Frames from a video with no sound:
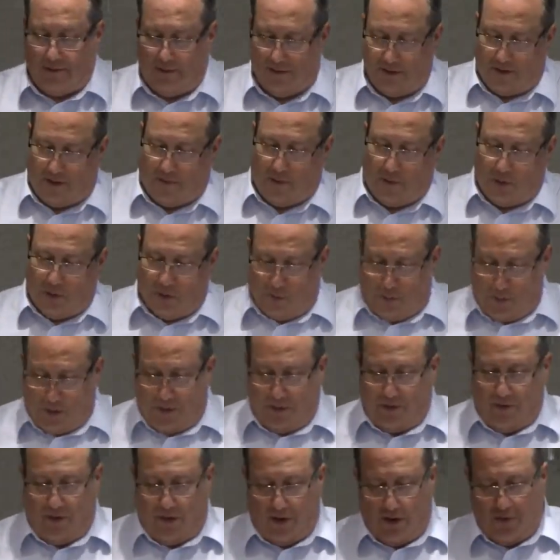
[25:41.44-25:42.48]
Some would do
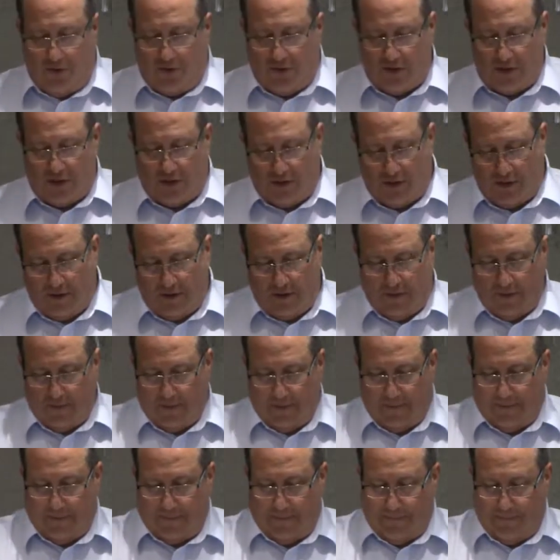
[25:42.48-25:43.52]
better than others
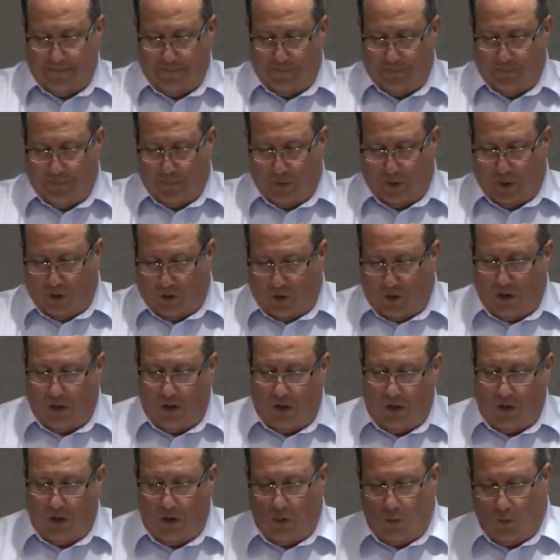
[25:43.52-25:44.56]
but
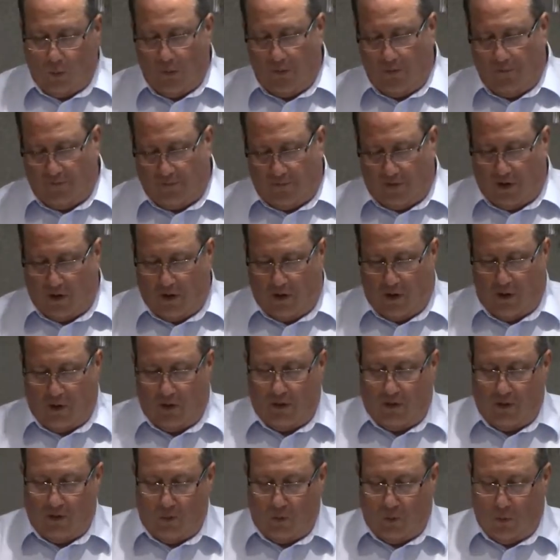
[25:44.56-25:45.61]
all would
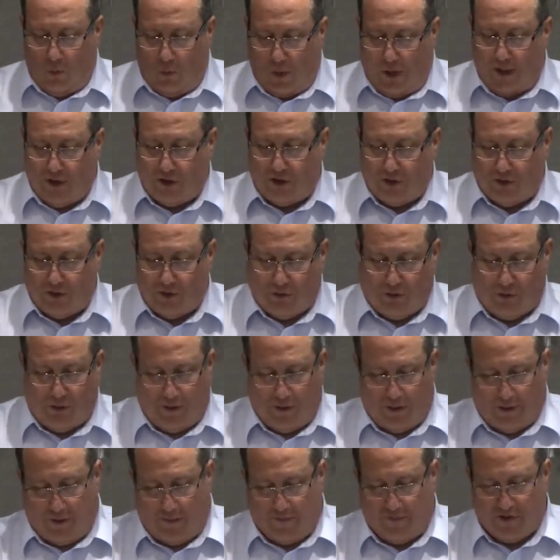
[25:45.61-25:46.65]
fall way
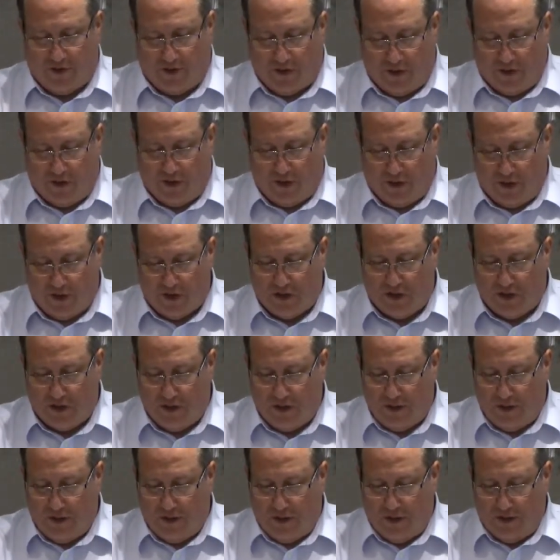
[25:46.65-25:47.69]
short of sinless
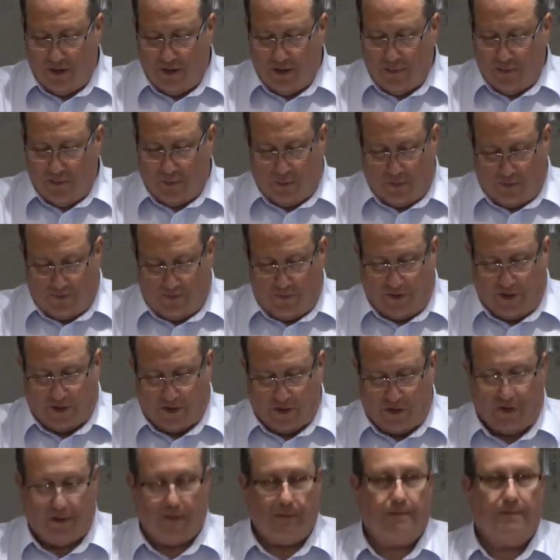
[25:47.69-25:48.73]

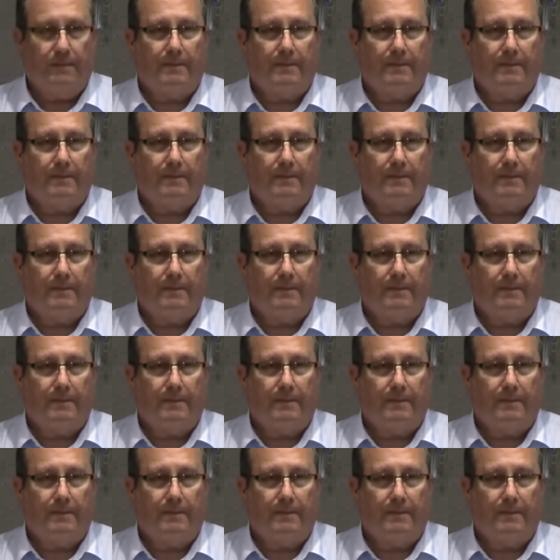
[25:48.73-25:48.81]
perfection.